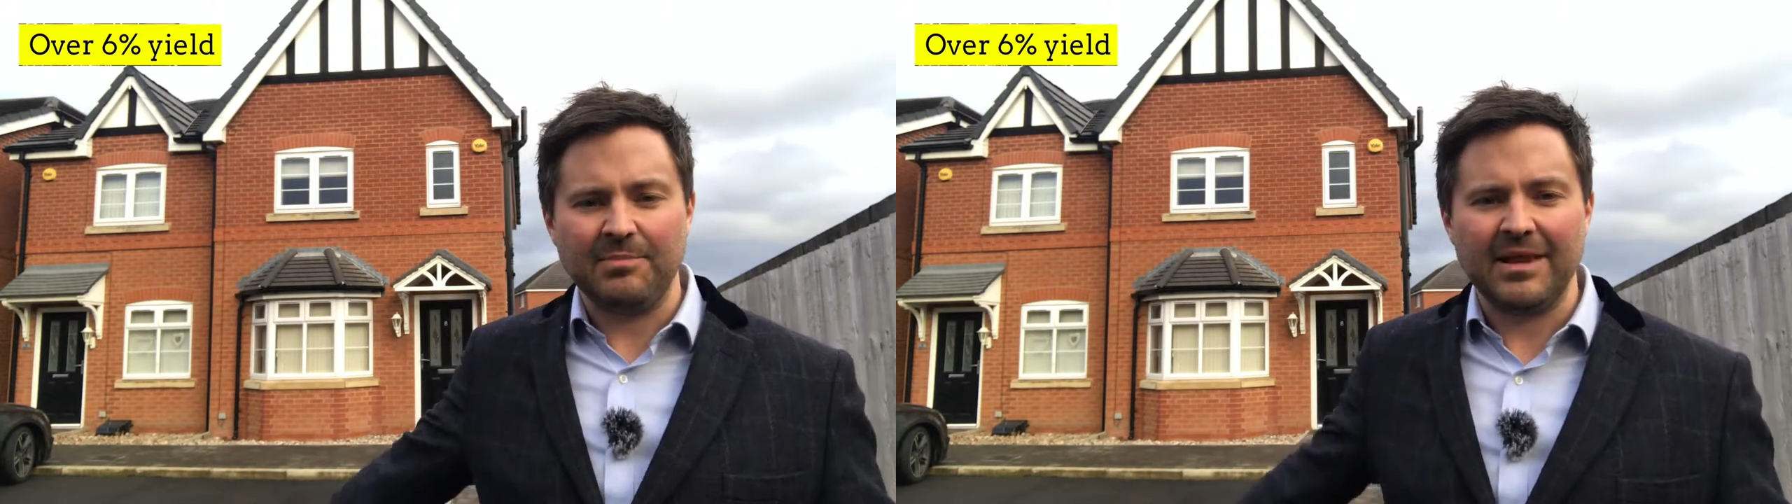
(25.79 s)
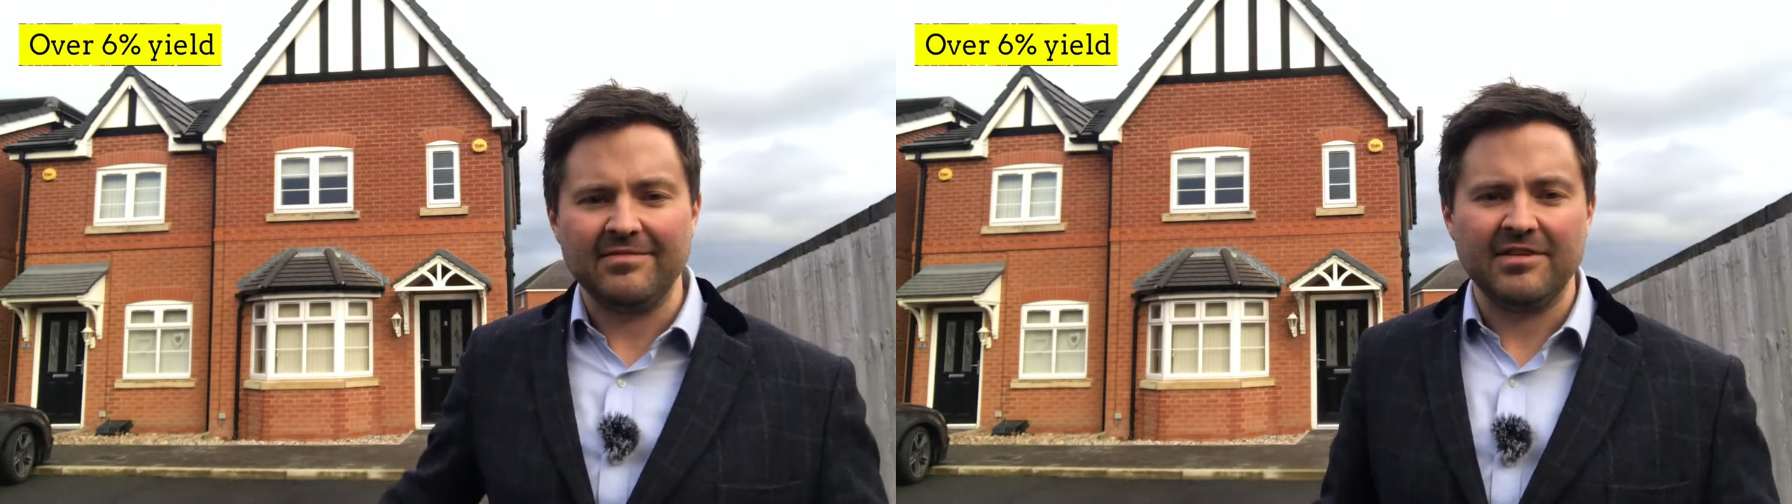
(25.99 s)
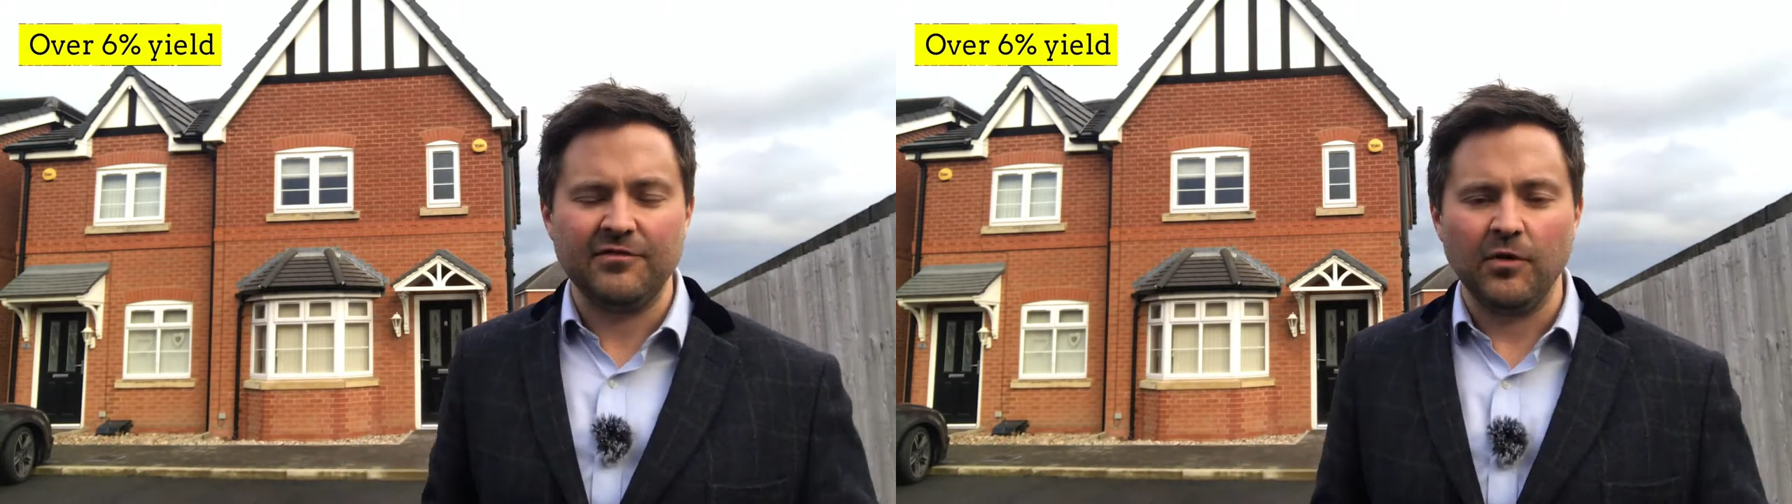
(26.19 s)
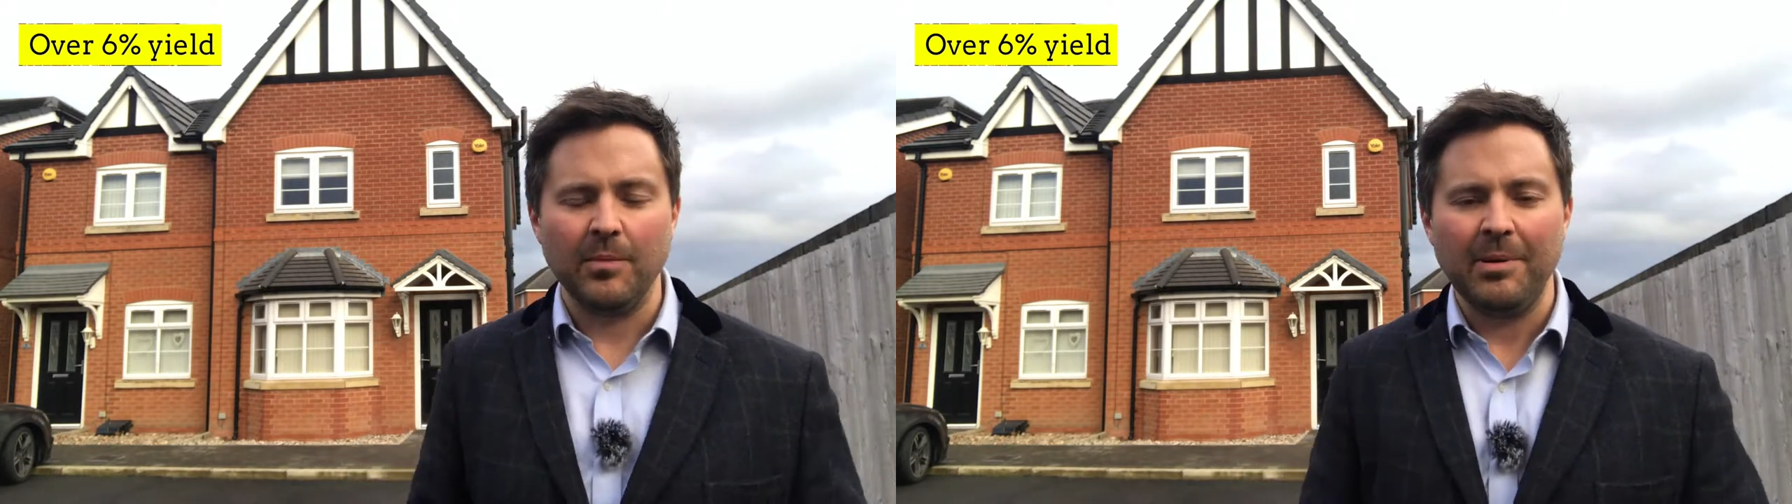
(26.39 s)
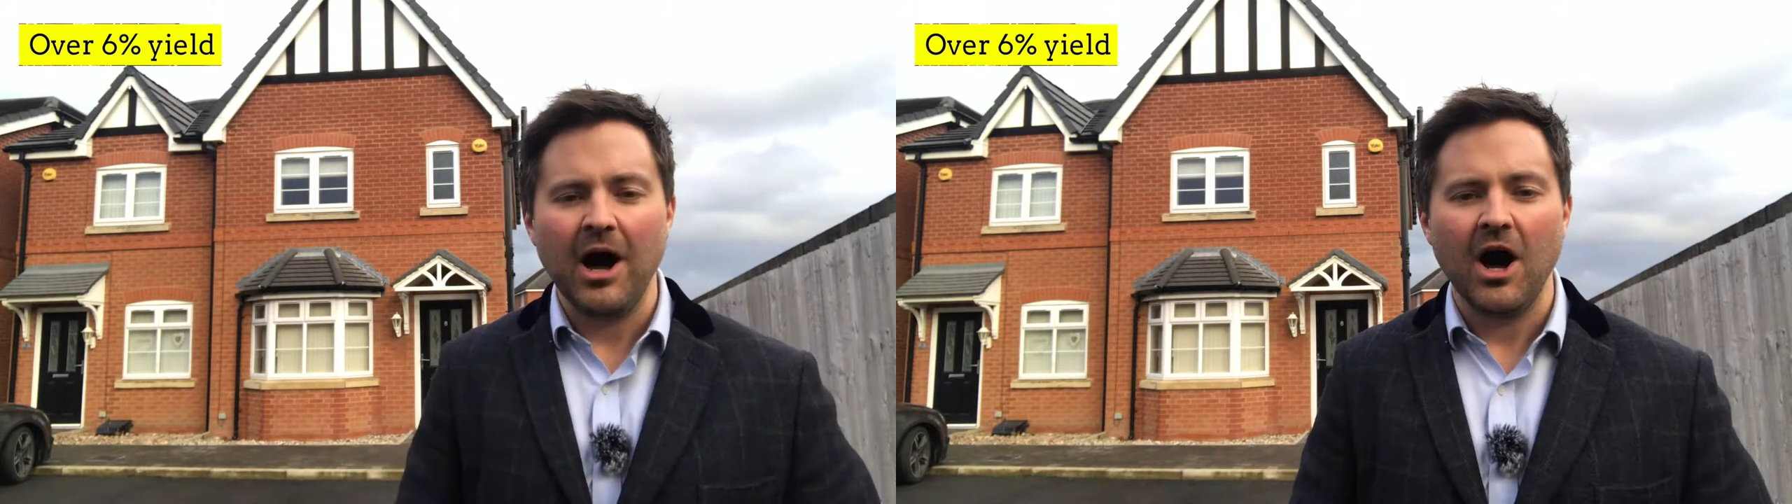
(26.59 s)
plentiful
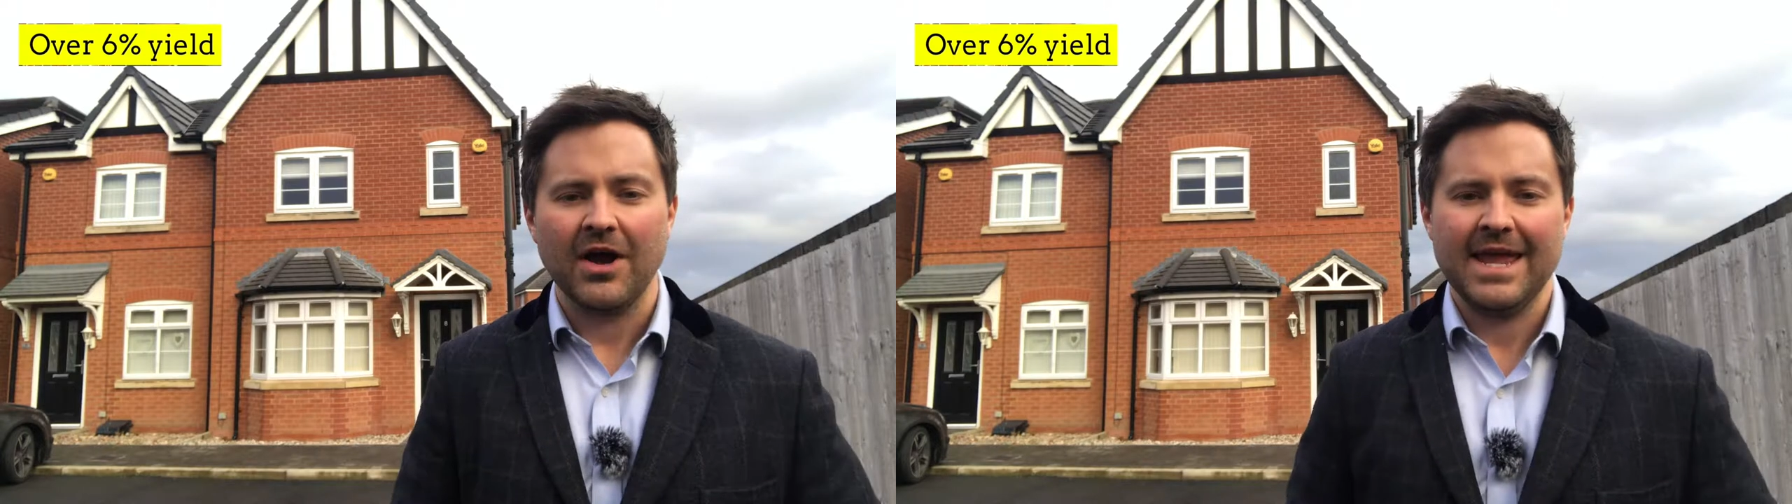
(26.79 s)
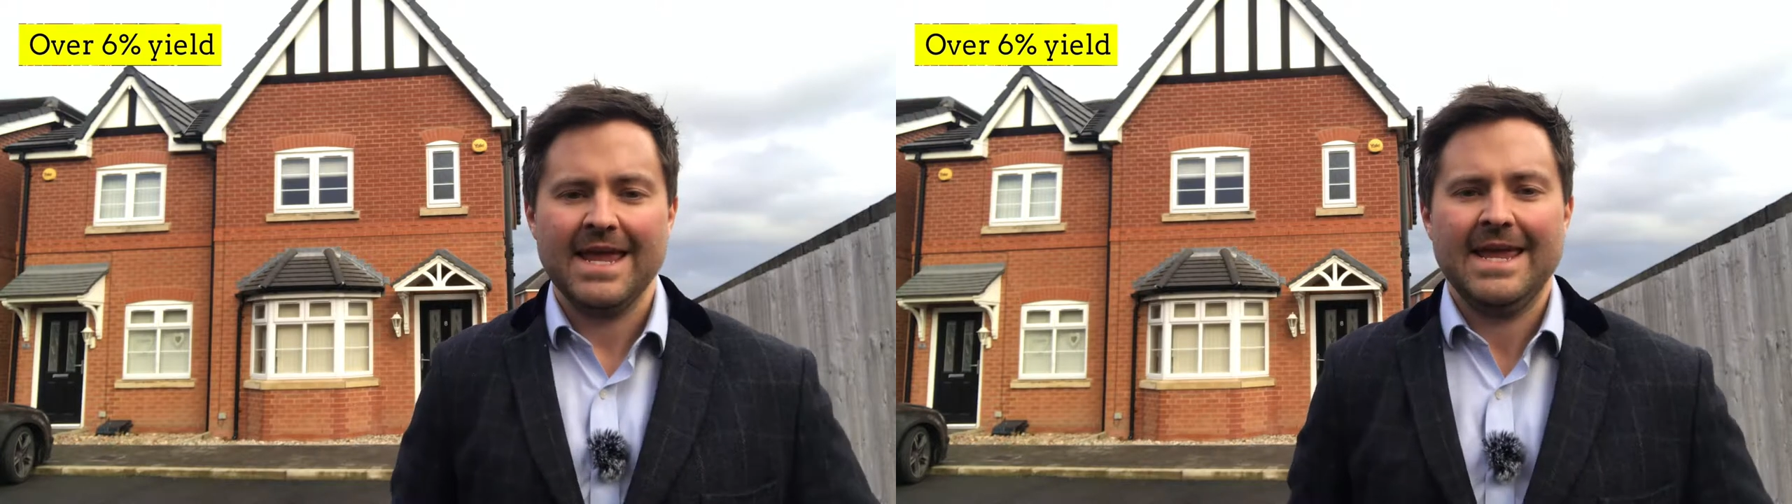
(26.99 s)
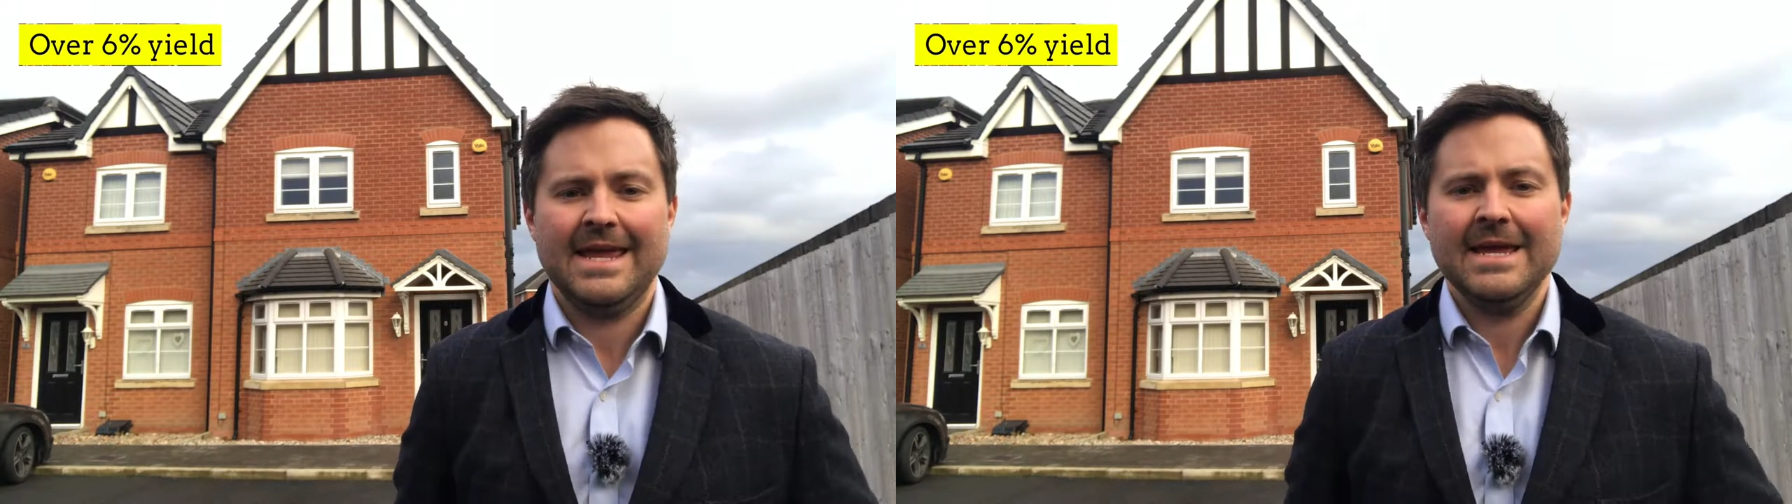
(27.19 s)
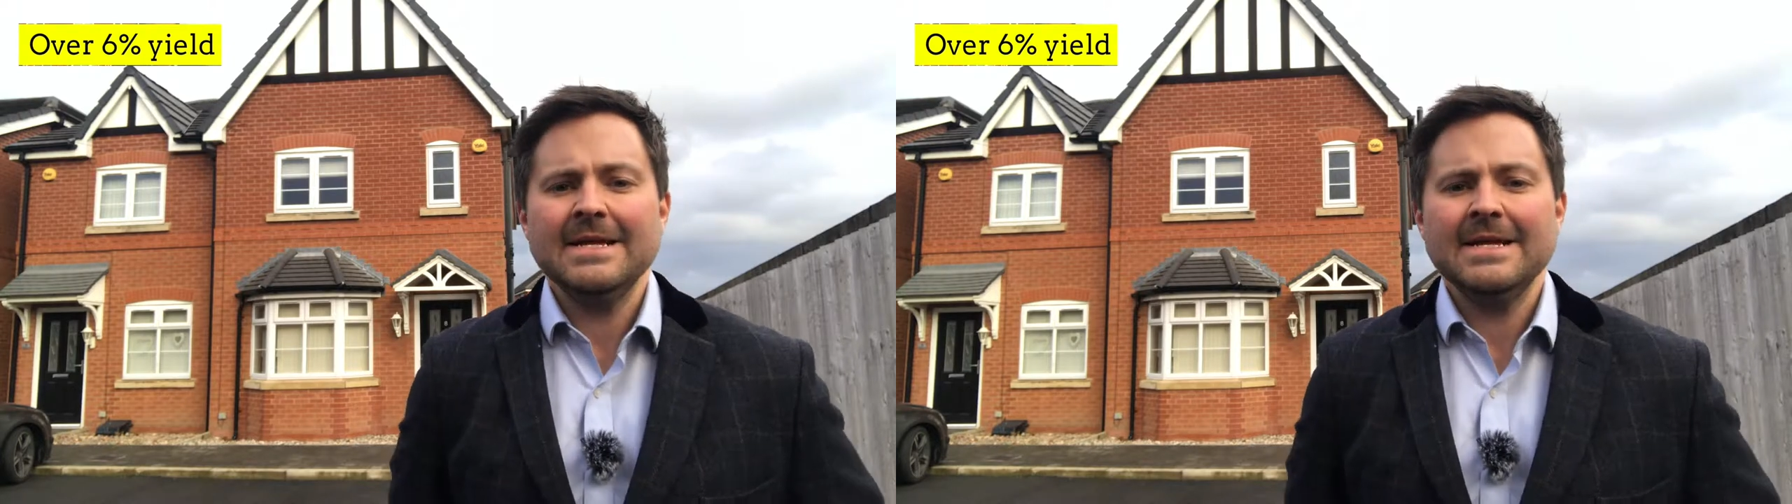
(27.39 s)
parking.